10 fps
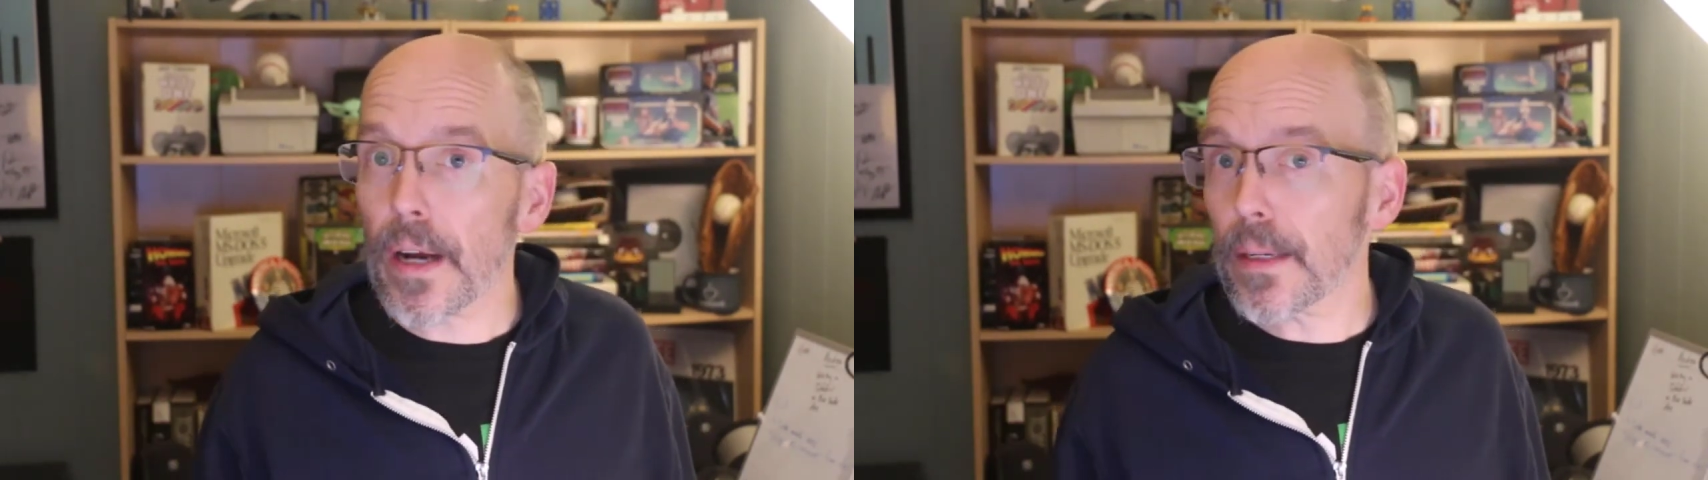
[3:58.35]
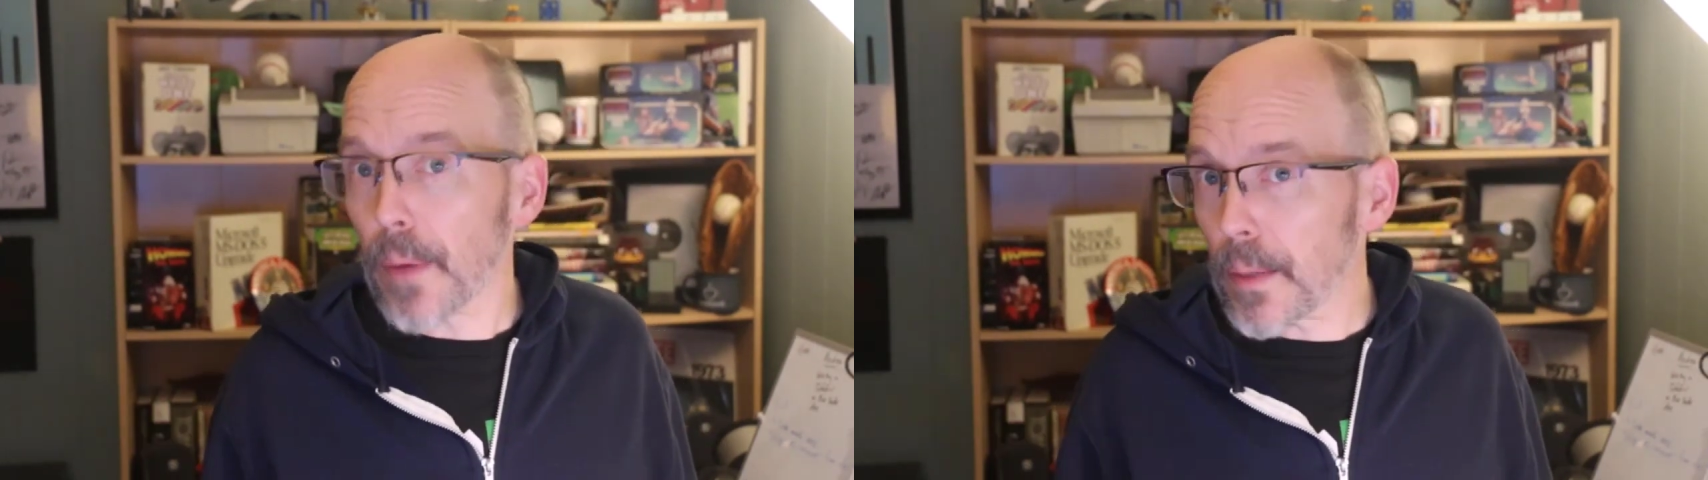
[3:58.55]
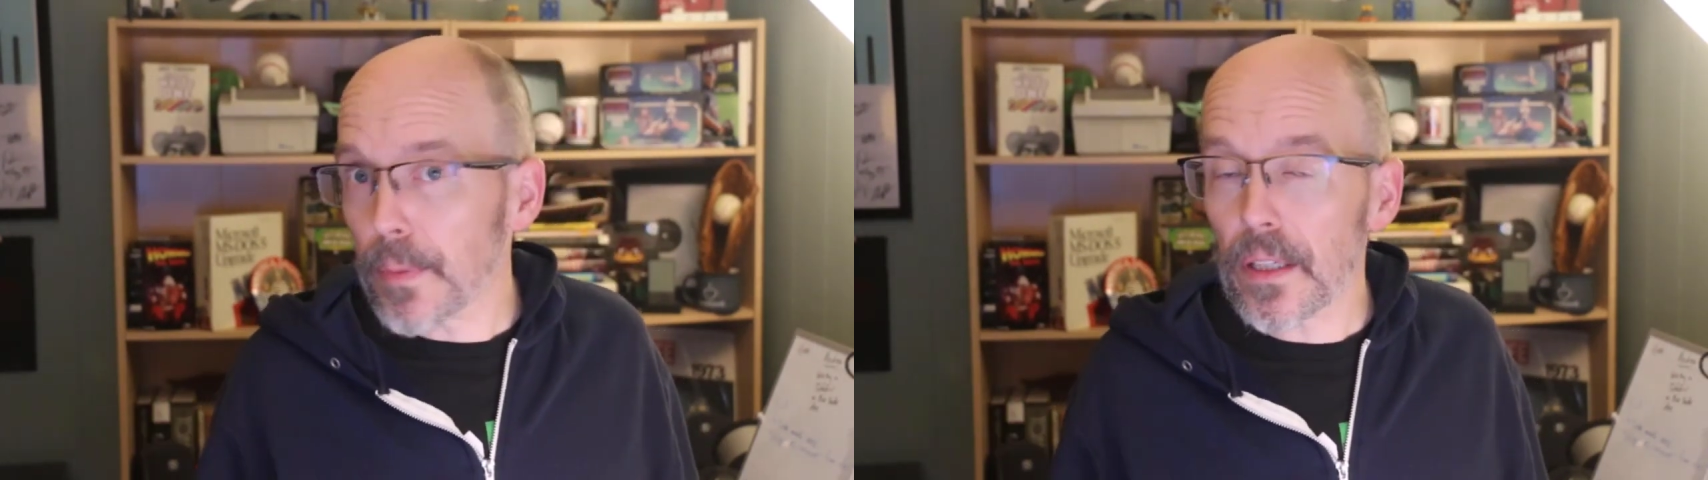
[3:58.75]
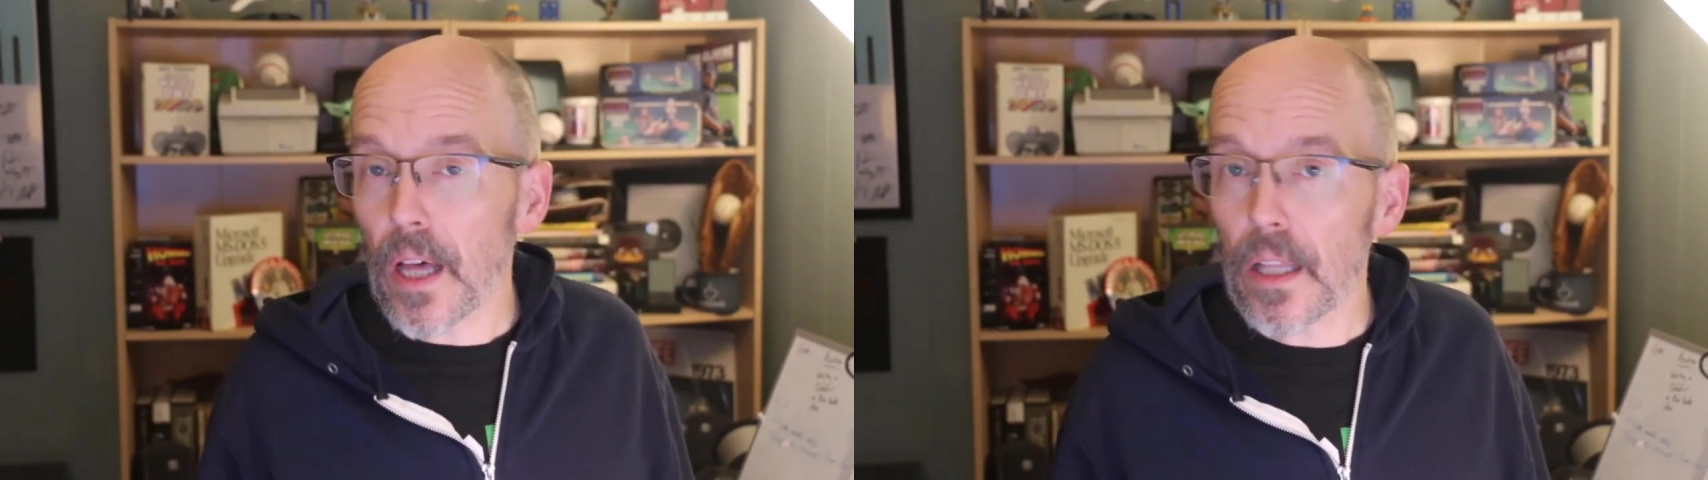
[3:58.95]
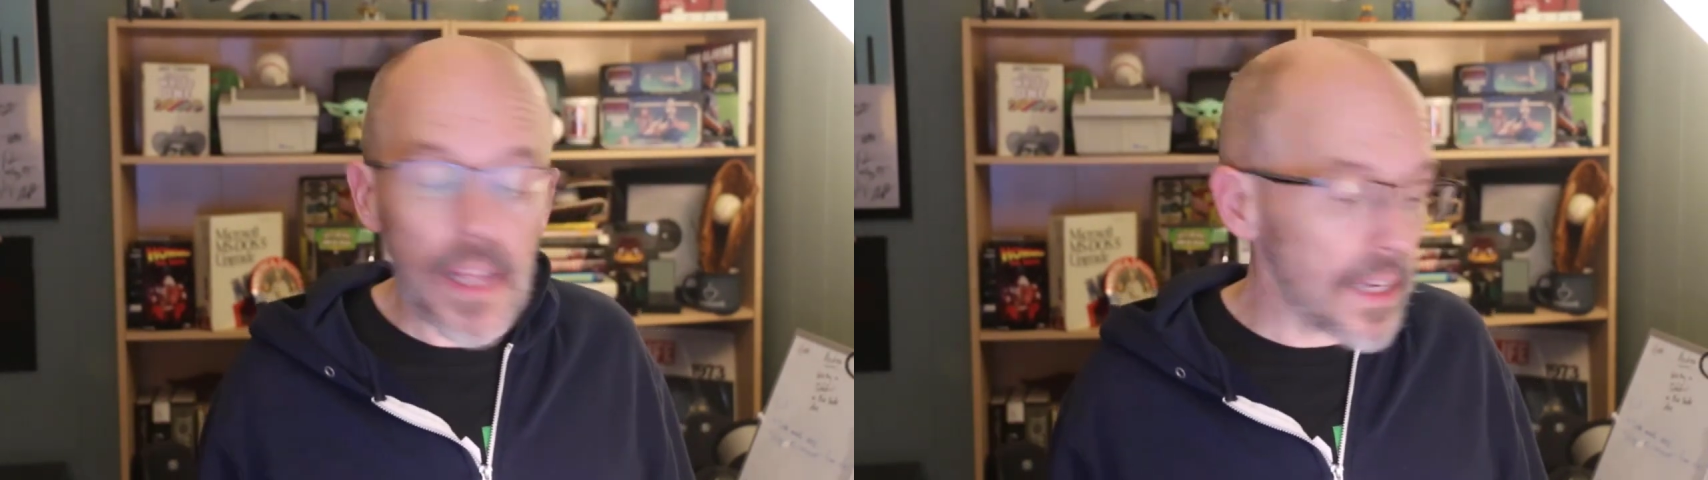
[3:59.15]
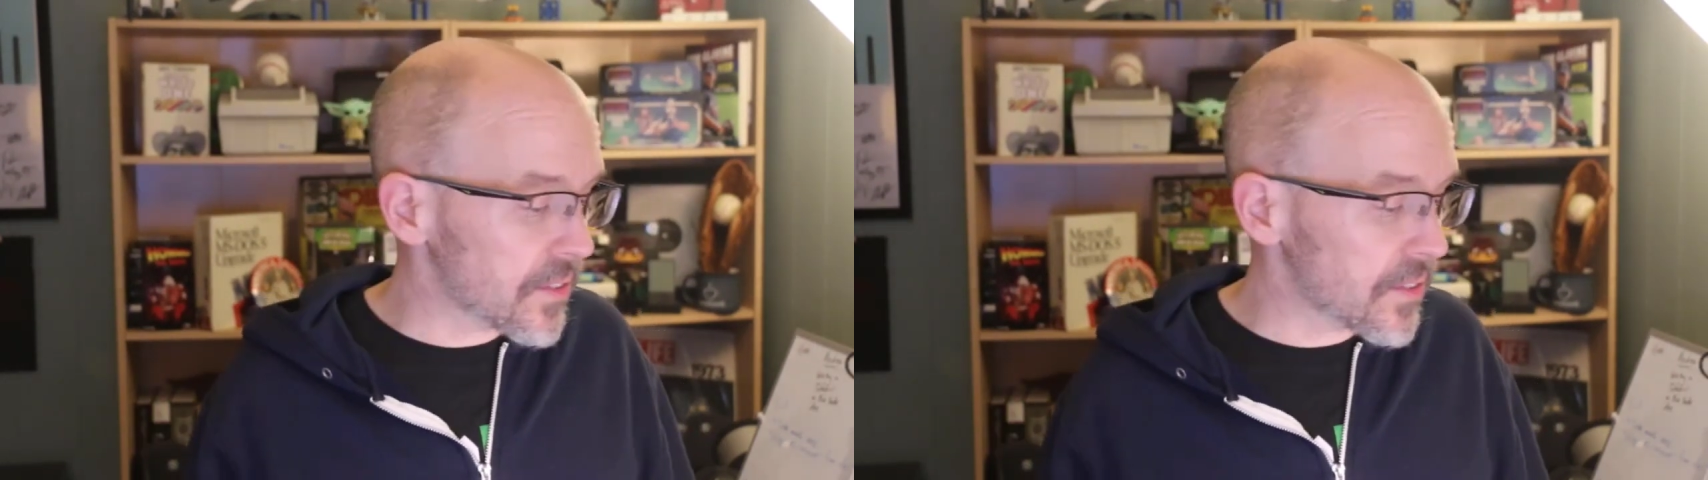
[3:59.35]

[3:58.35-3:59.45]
it might be a lot less.